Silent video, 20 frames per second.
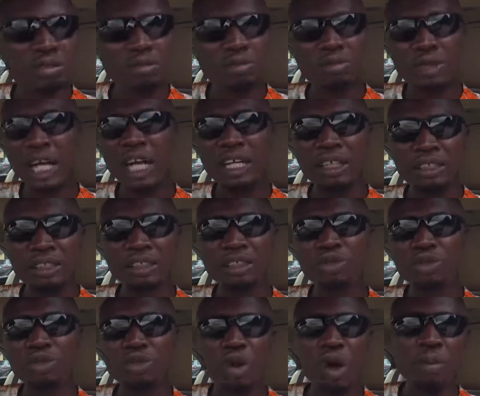Then
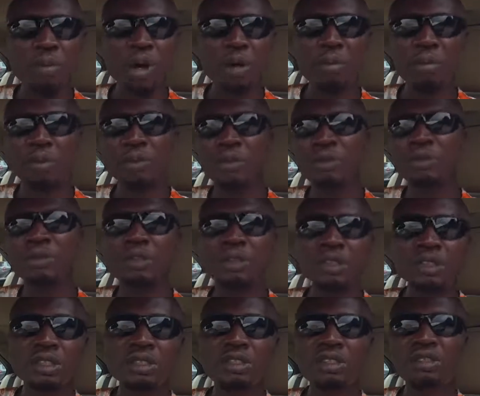it will come up.
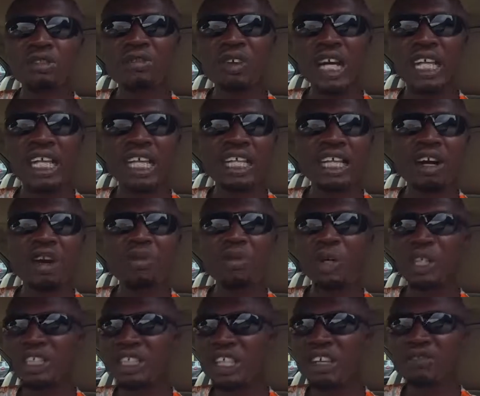You find out that
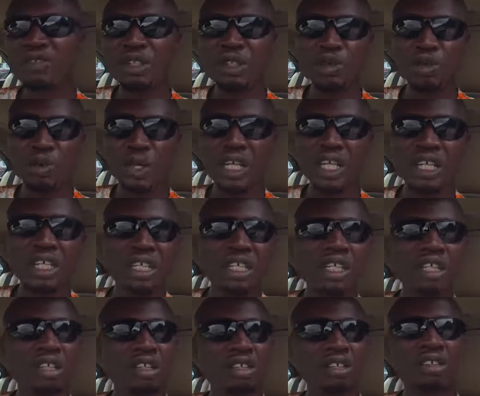almost every week
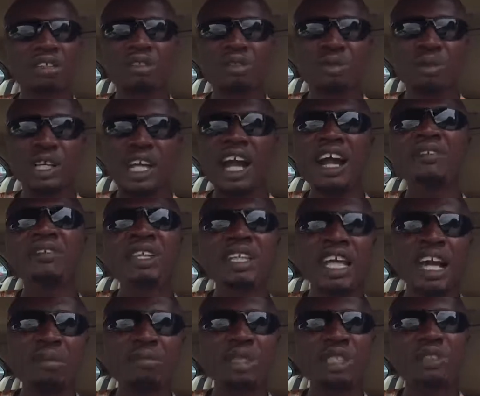you'll be having
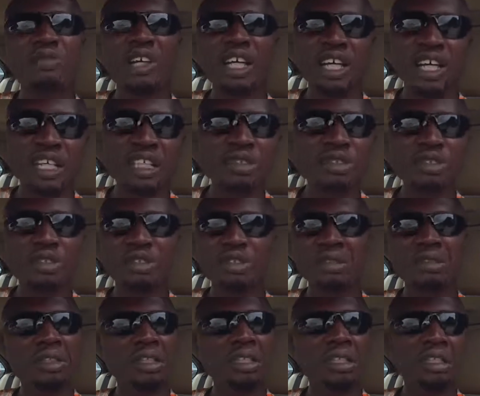that misfire issue.
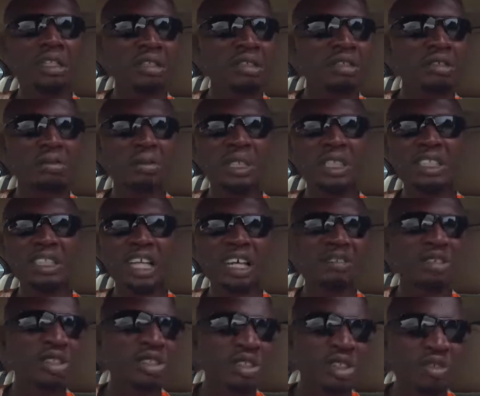You may
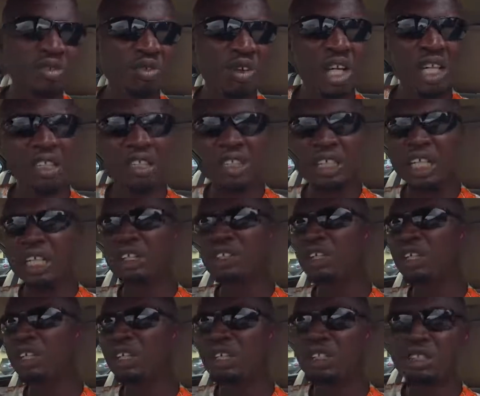service your fuel
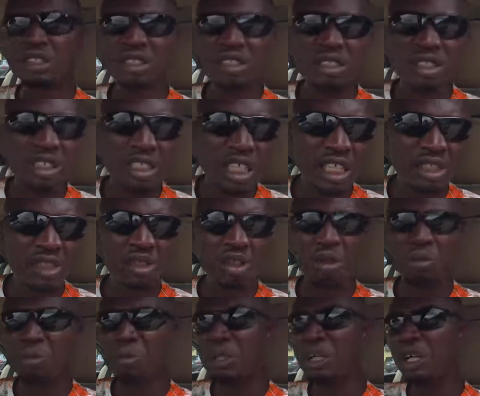injectors, take
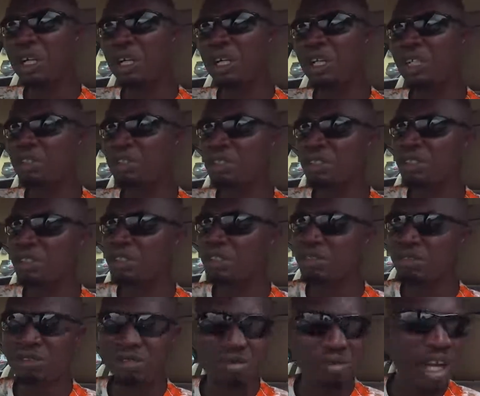your plugs,
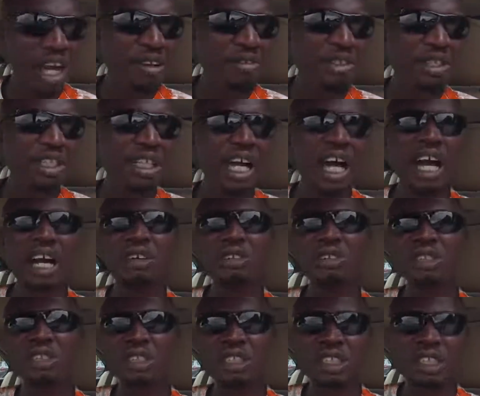drive it
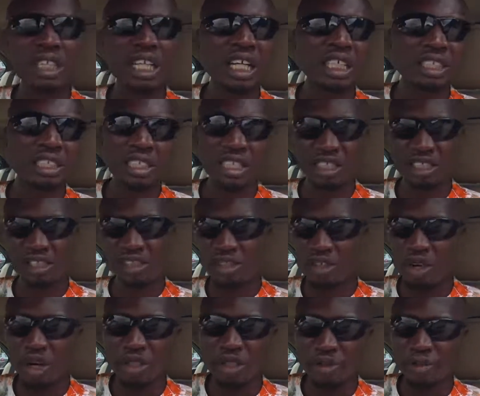out, the next day it
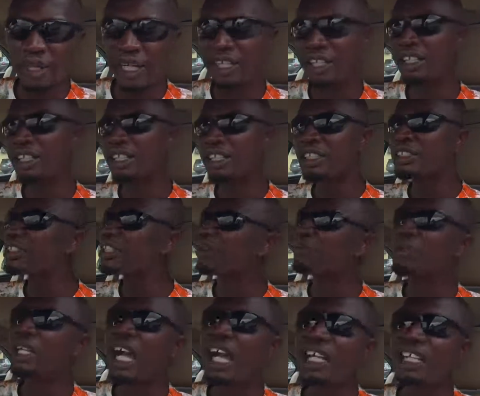comes back.
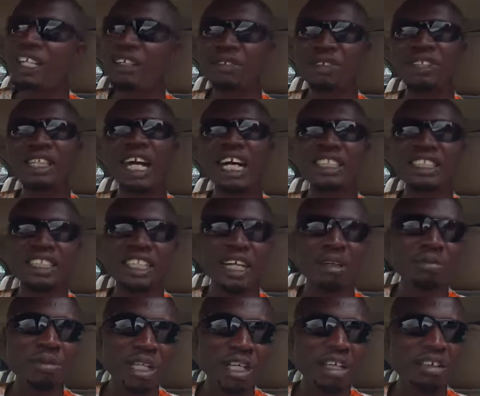Sometimes even that
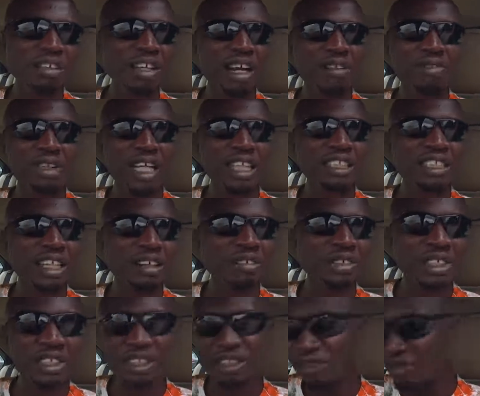same day, after servicing the